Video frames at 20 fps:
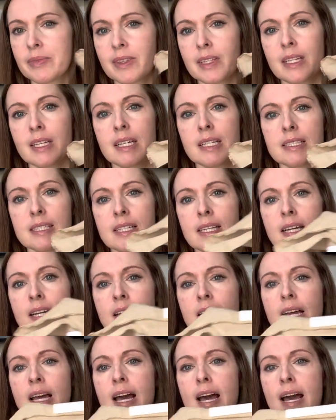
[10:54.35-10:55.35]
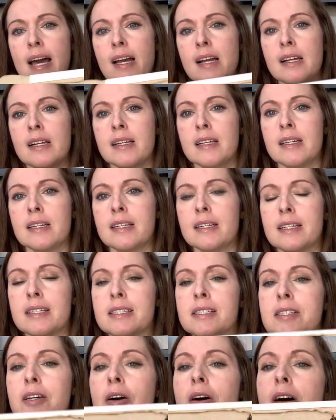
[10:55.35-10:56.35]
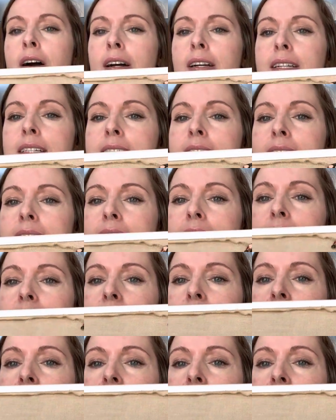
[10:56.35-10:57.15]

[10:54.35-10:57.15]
because it's so hard to see. Look